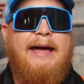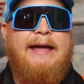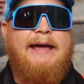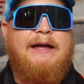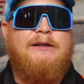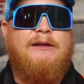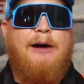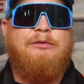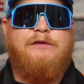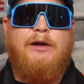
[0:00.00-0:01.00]
and
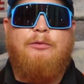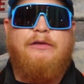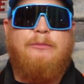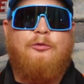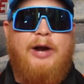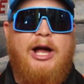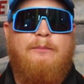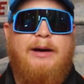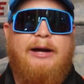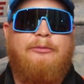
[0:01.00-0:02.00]
I was there with them
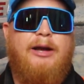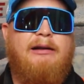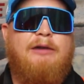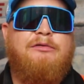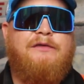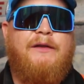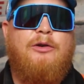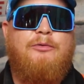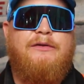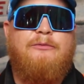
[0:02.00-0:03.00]
round by round. I was
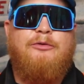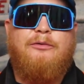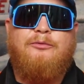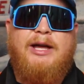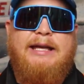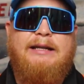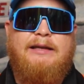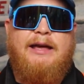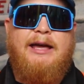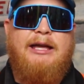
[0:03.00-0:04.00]
there with them when the rain
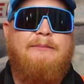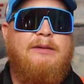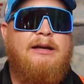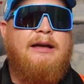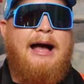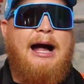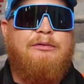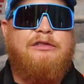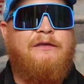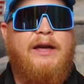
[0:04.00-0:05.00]
came. I
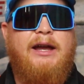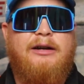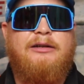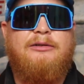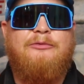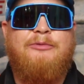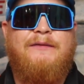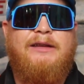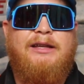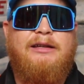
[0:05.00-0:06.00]
was there
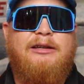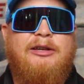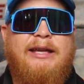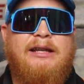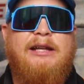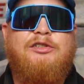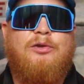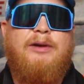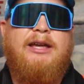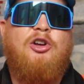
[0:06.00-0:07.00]
when the
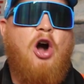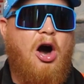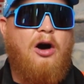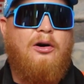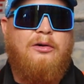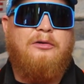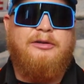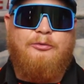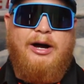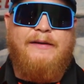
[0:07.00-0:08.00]
NHRA
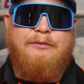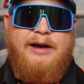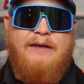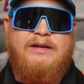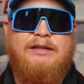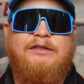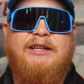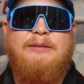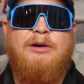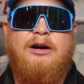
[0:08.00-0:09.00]
called while they were having a
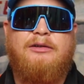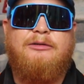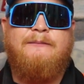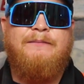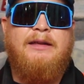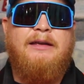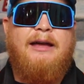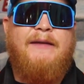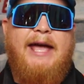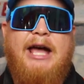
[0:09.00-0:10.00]
team huddle,
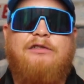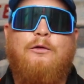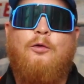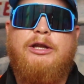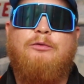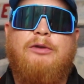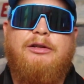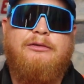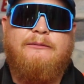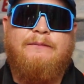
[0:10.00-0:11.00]
and they asked, what do you want
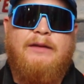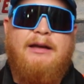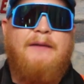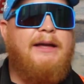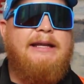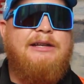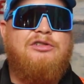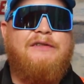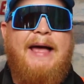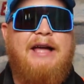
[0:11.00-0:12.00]
to do? And they didn't
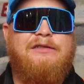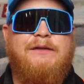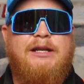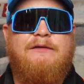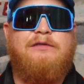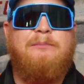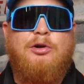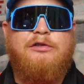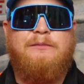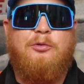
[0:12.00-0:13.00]
just ask the Davis
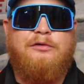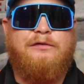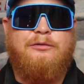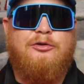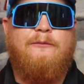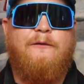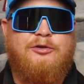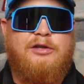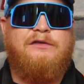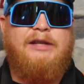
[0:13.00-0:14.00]
Motorsports group
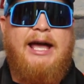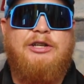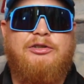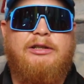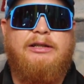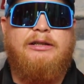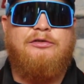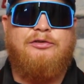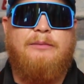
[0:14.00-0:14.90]
for Justin Ashley and